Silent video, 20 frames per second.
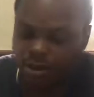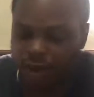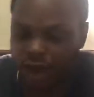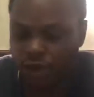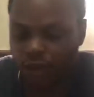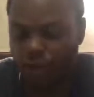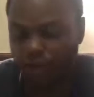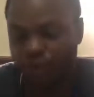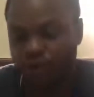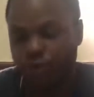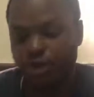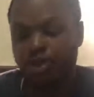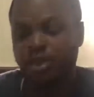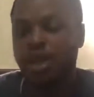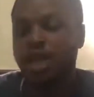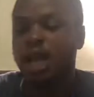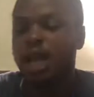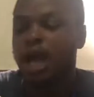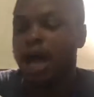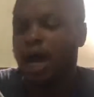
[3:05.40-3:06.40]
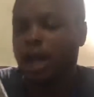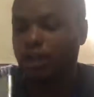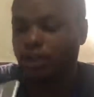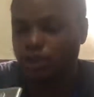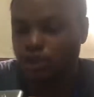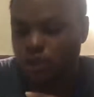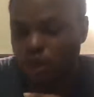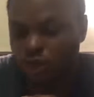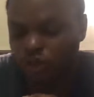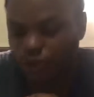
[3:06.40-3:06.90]
the microphone. And
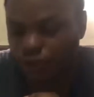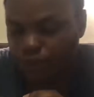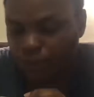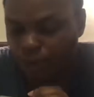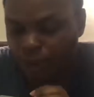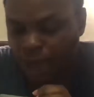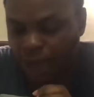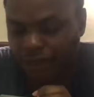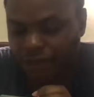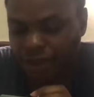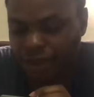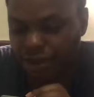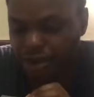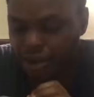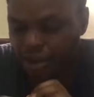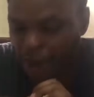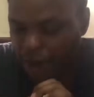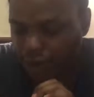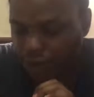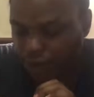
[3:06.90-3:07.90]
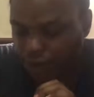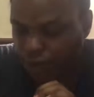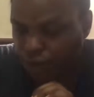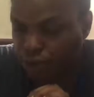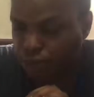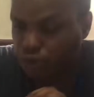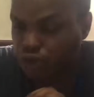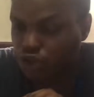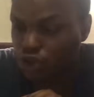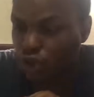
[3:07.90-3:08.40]
also on this one, we have 3
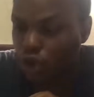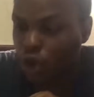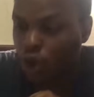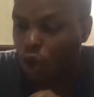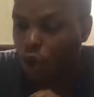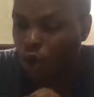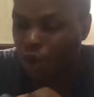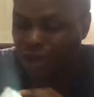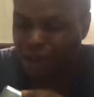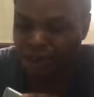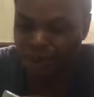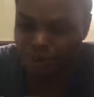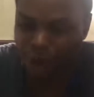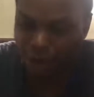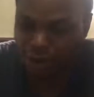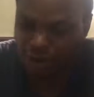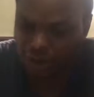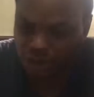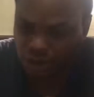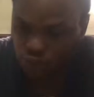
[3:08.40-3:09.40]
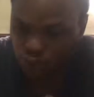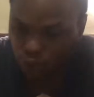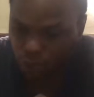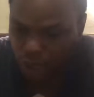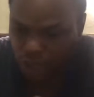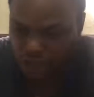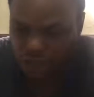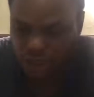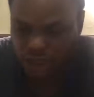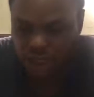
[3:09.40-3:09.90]
microphones all around it.
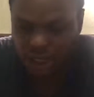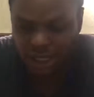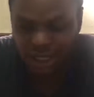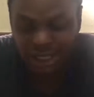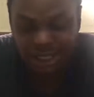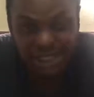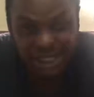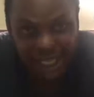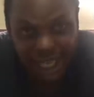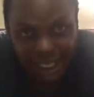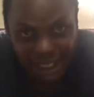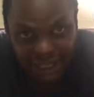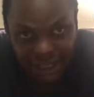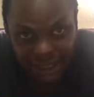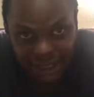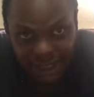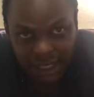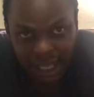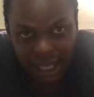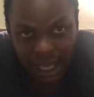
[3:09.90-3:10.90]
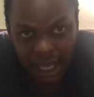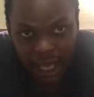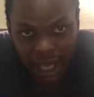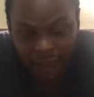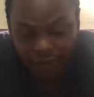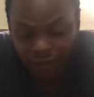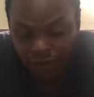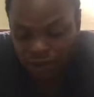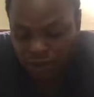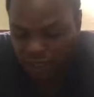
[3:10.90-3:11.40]
One is inside this
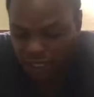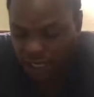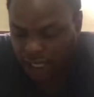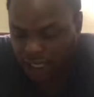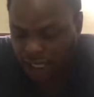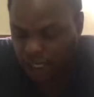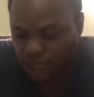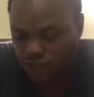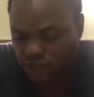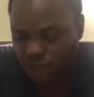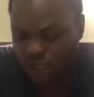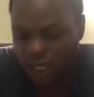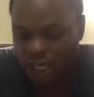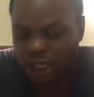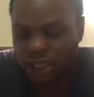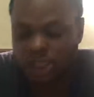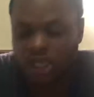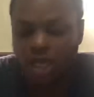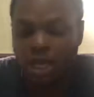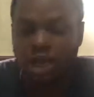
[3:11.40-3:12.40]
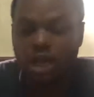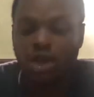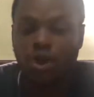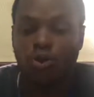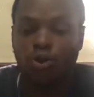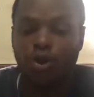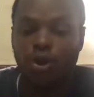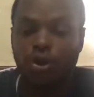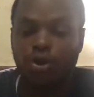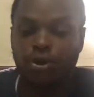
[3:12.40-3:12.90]
headphone jack here, so that
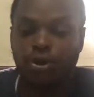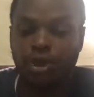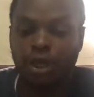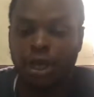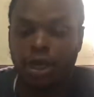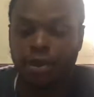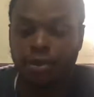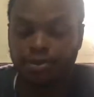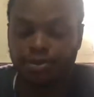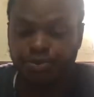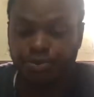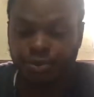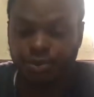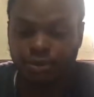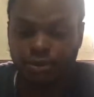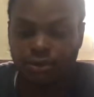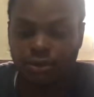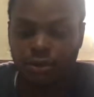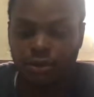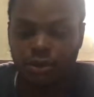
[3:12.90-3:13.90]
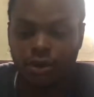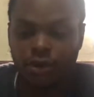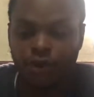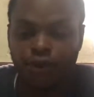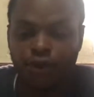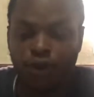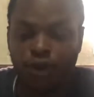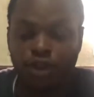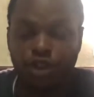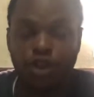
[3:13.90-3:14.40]
we could
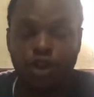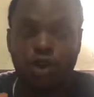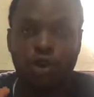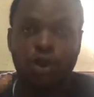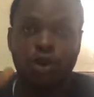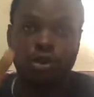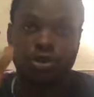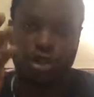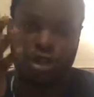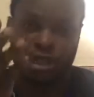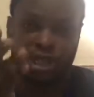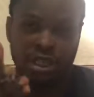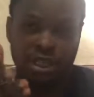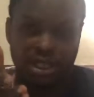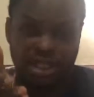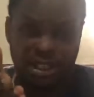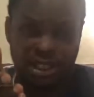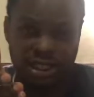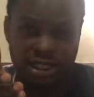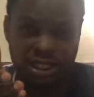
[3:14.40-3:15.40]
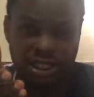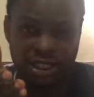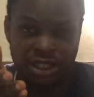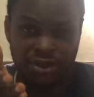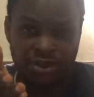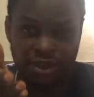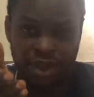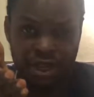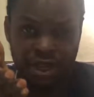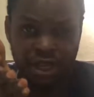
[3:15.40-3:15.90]
for your
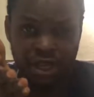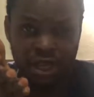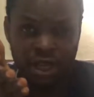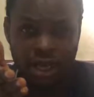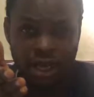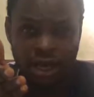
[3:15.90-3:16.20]
360-degree